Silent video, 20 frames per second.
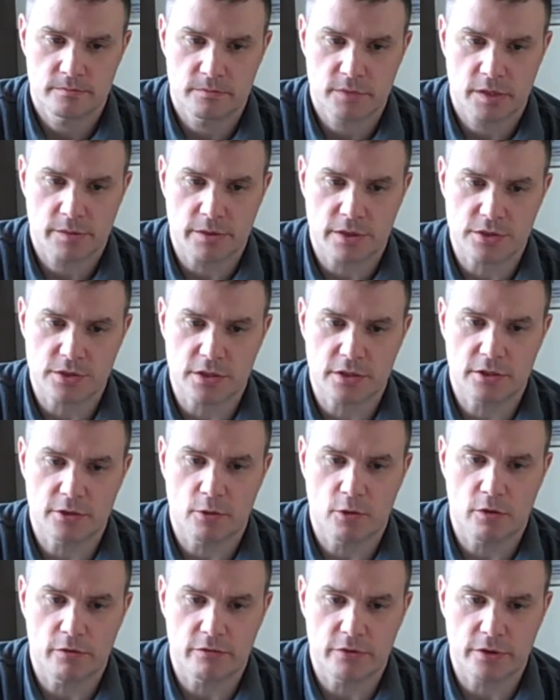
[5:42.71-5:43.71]
Maybe I should
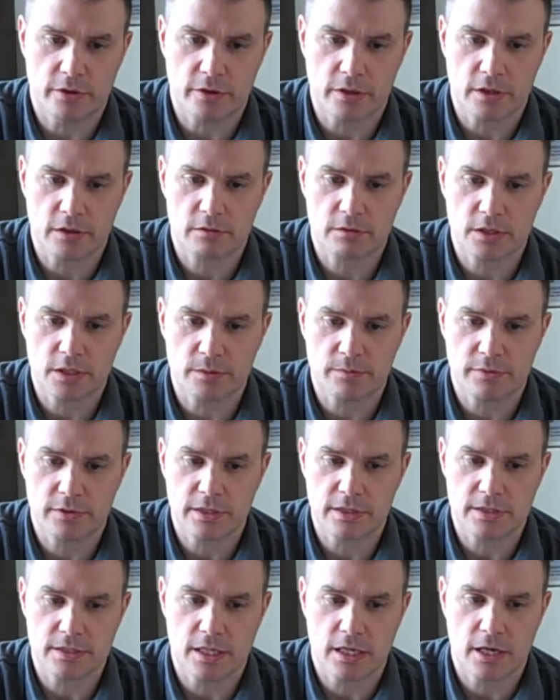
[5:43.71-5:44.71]
go over there and clean the
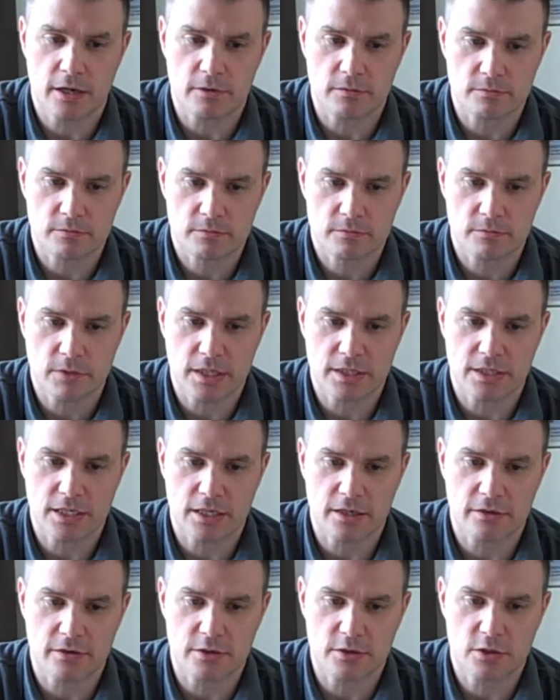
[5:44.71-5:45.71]
place out, right
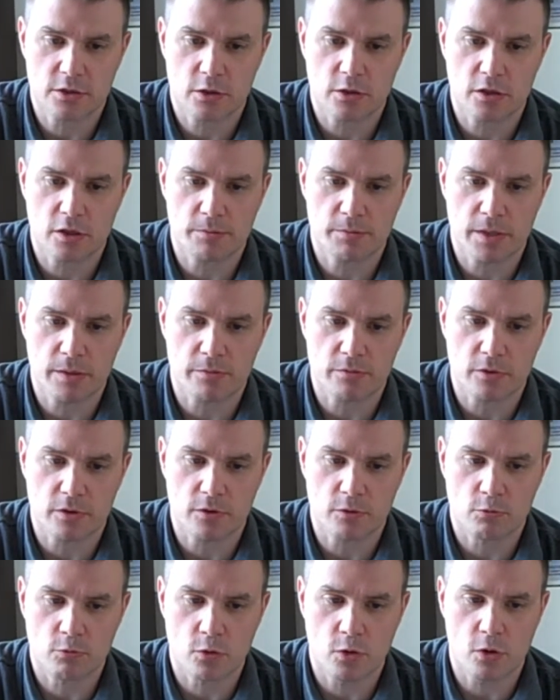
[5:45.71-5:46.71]
down to the toilet paper on
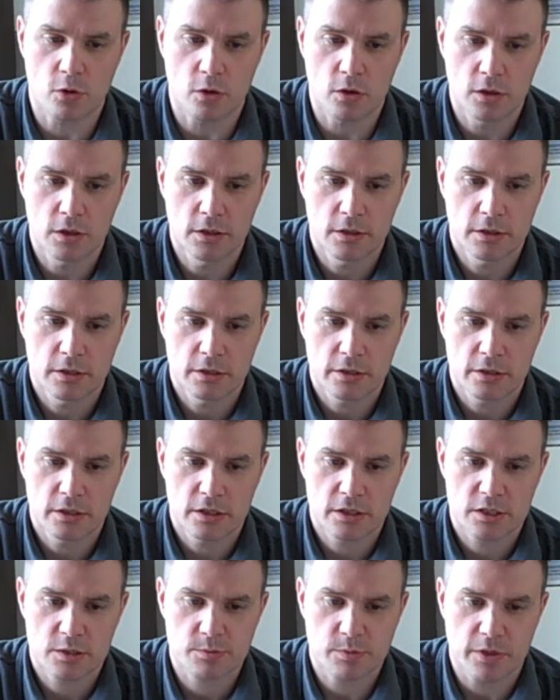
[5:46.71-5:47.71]
the roll,
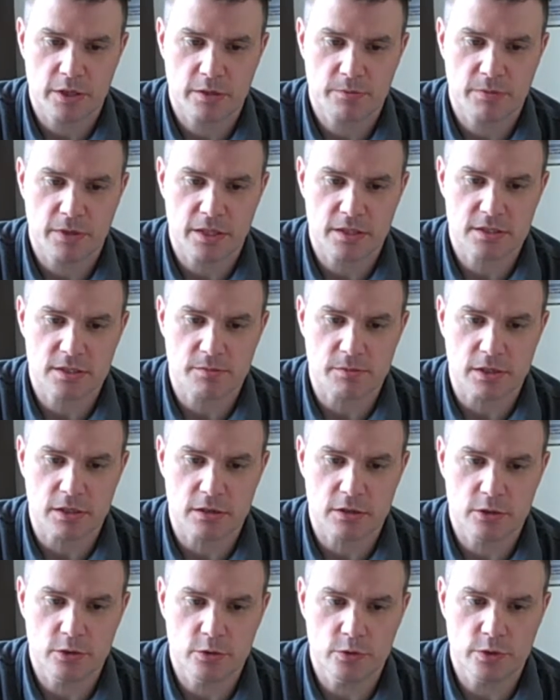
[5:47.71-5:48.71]
spray paint
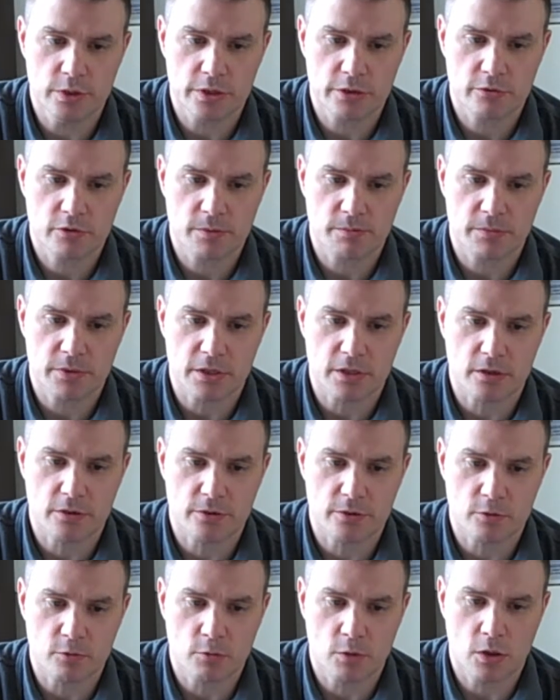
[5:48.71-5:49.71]
something lewd and cryptic on
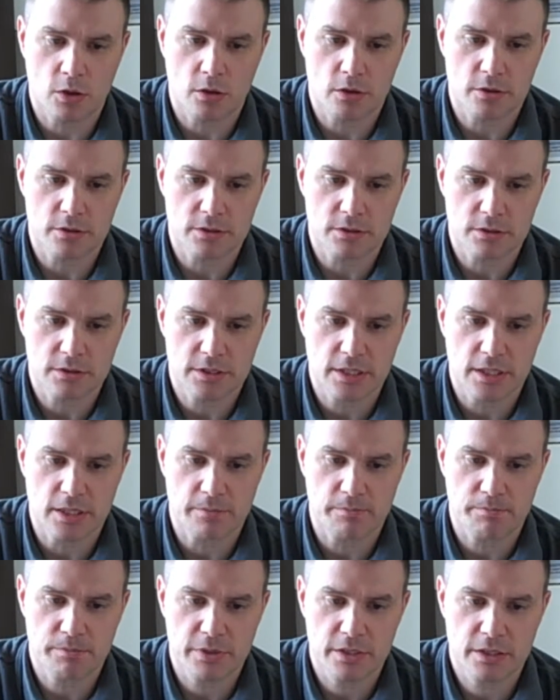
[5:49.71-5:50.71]
their walls, and take a
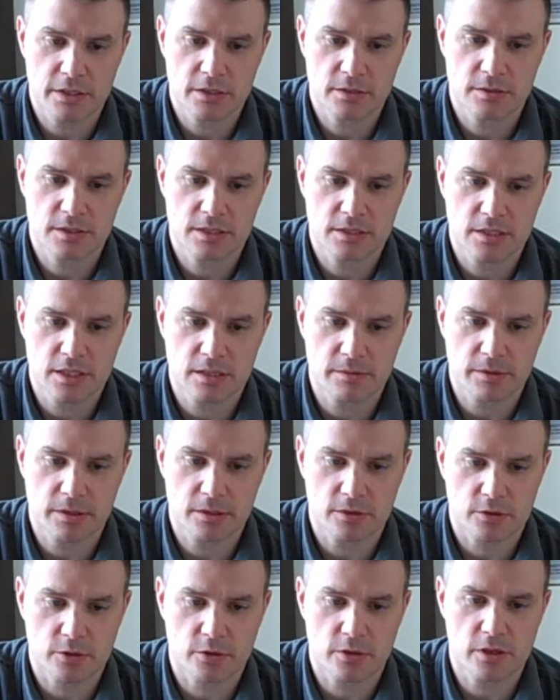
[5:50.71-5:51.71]
big, steaming,
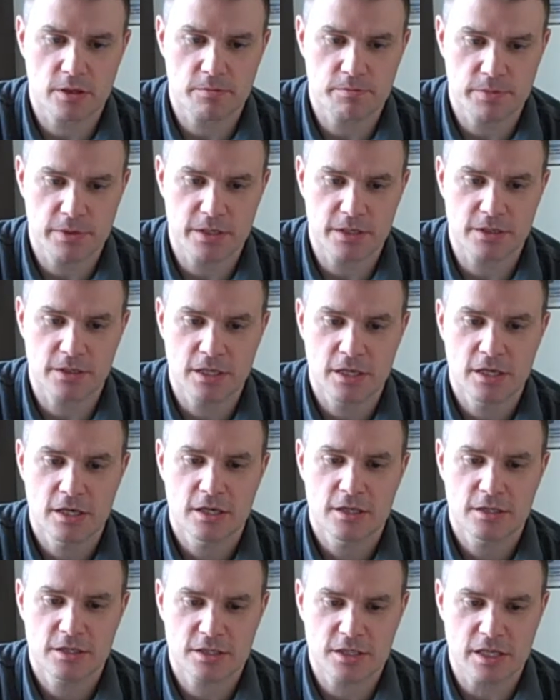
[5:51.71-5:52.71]
dirty, big,
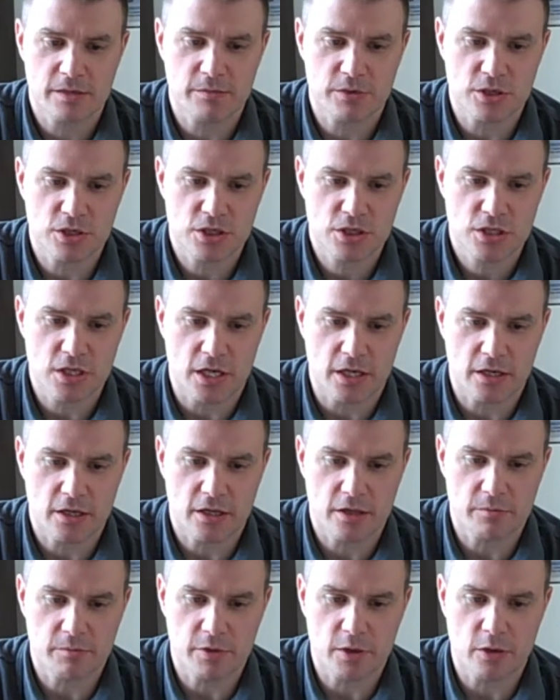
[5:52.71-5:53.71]
steaming shit
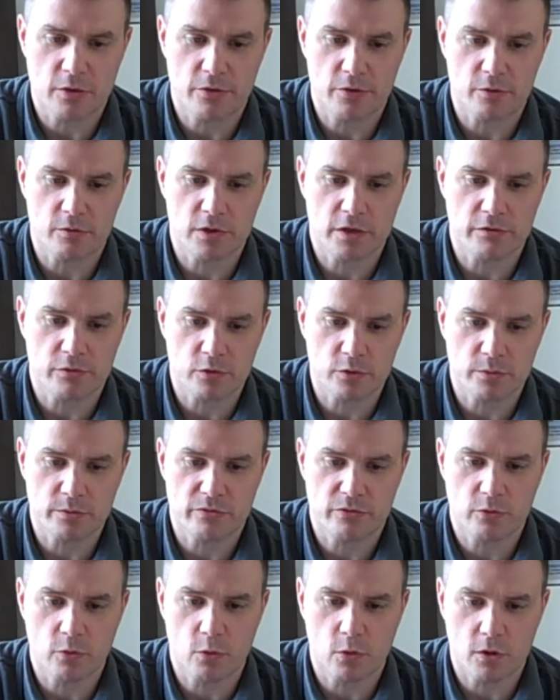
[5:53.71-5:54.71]
in the middle of their living room
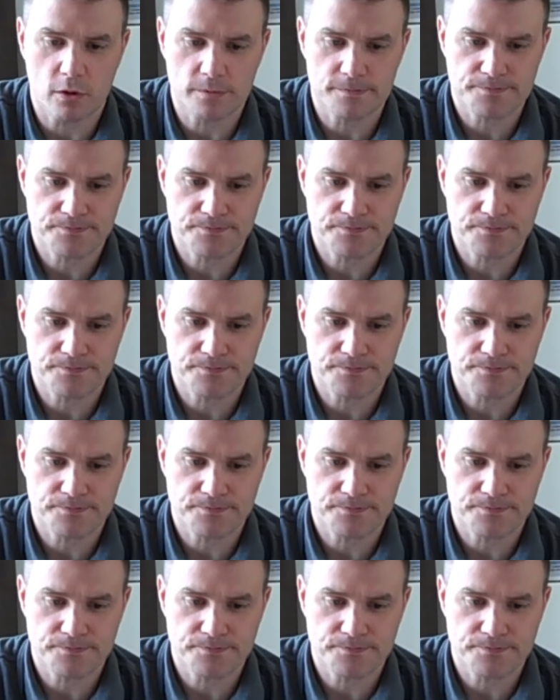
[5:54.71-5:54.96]
floor.